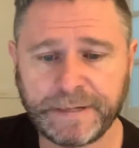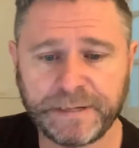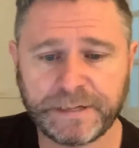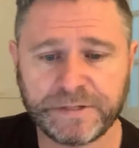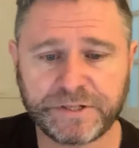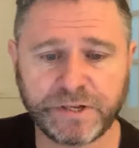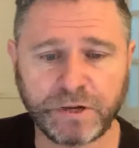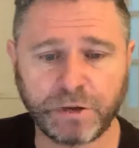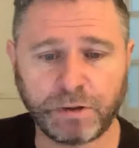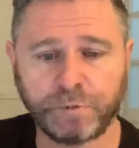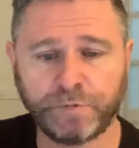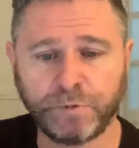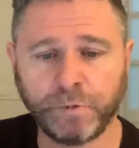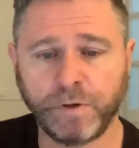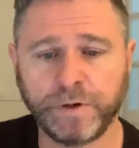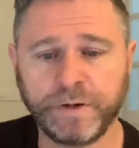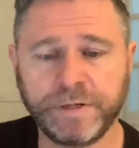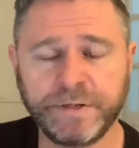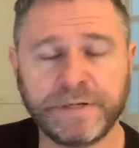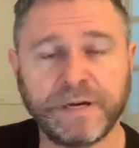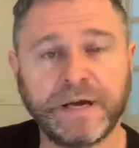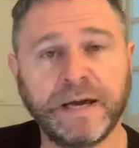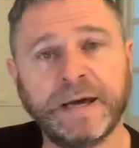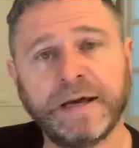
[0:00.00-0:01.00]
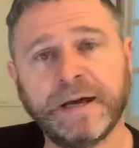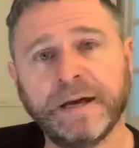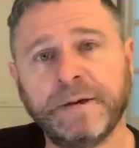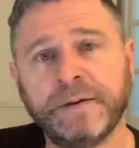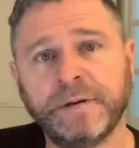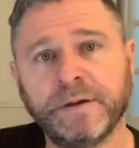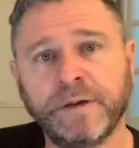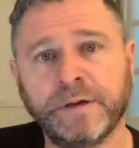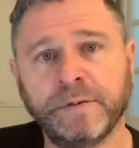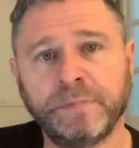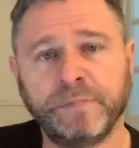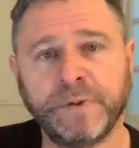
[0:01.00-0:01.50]
So avoid
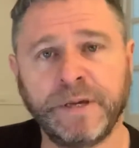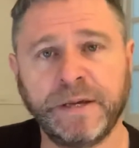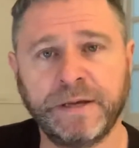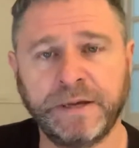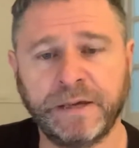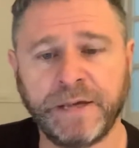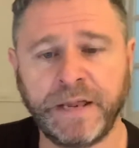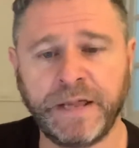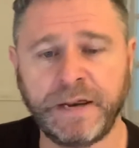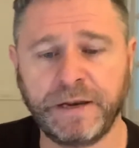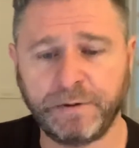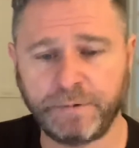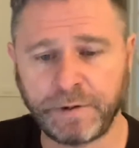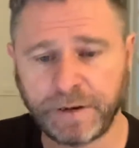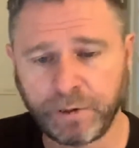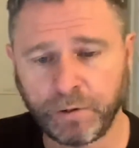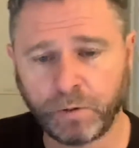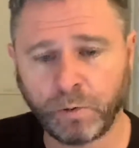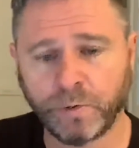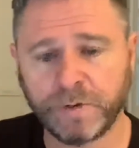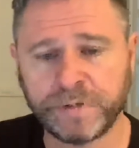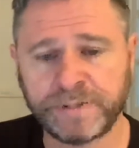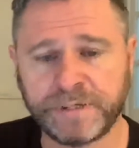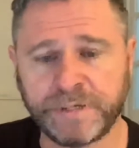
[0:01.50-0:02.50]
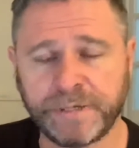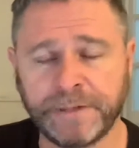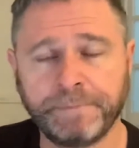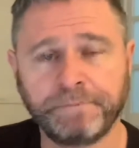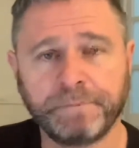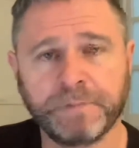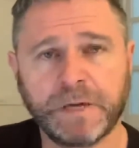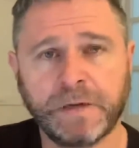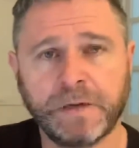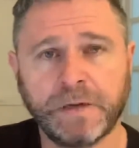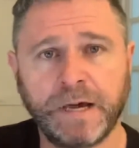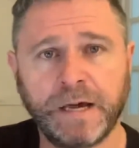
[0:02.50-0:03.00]
being in noisy
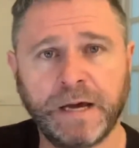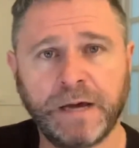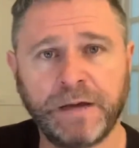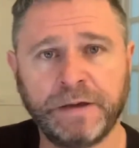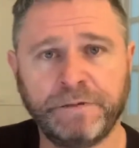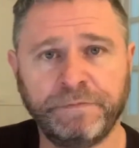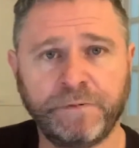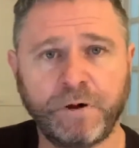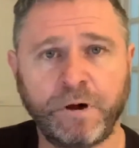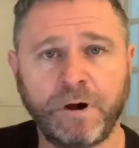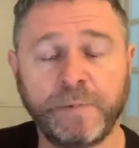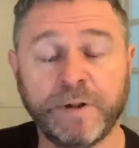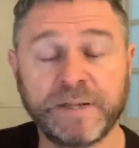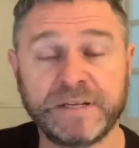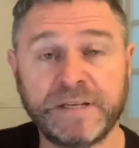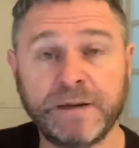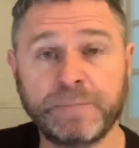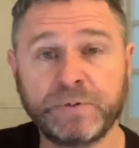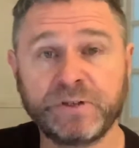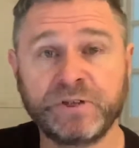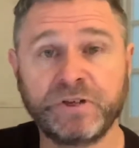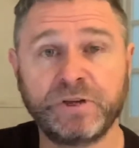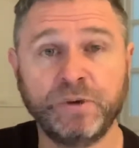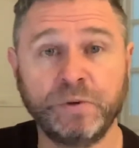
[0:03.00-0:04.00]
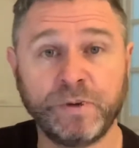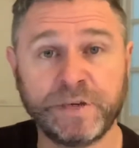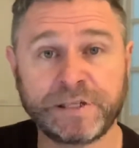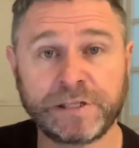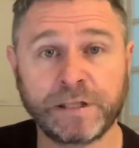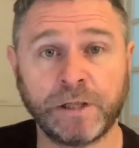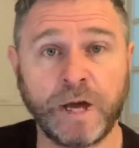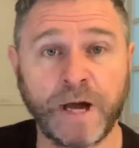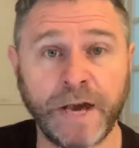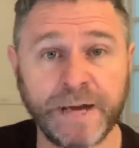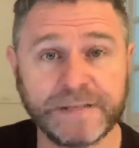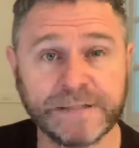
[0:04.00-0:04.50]
environments. Number two is
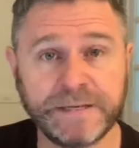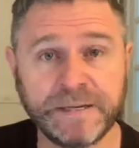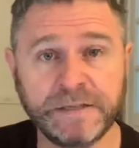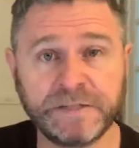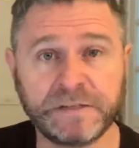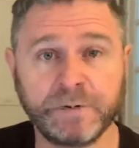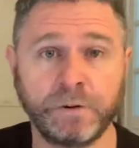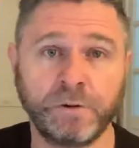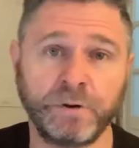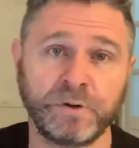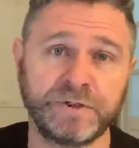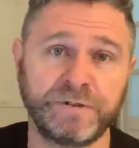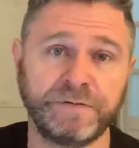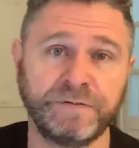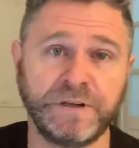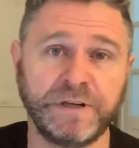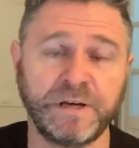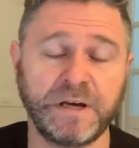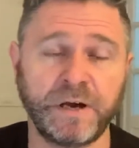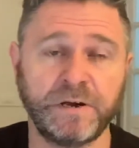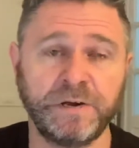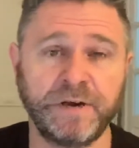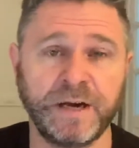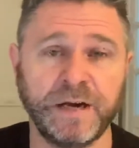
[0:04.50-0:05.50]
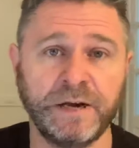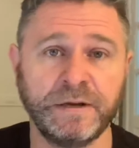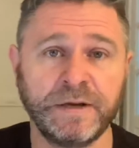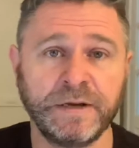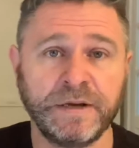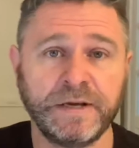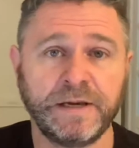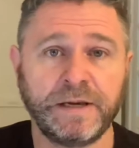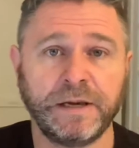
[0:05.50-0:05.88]
lighting. So we're on to video now.